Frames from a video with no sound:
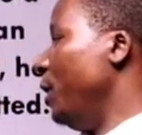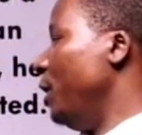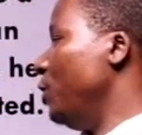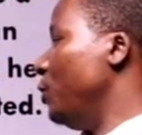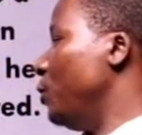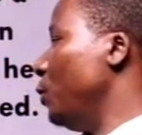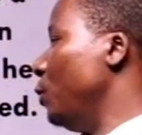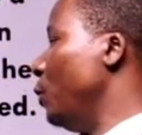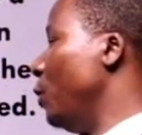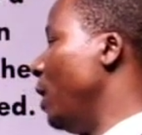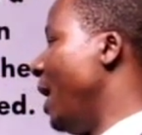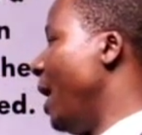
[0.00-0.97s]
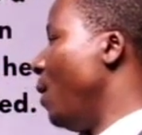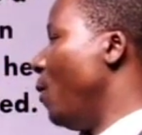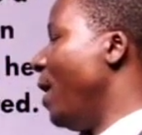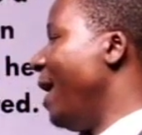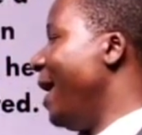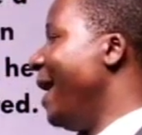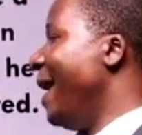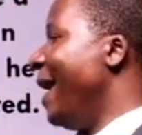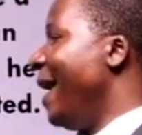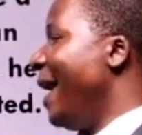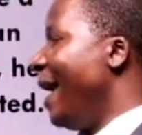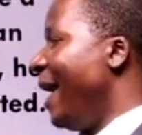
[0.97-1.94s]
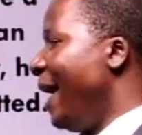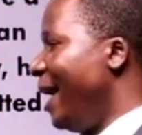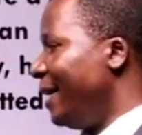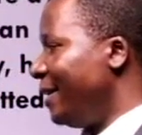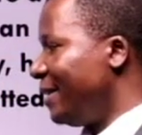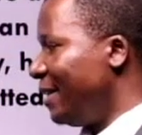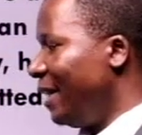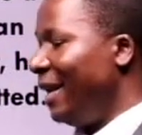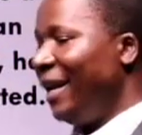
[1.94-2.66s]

into our hands.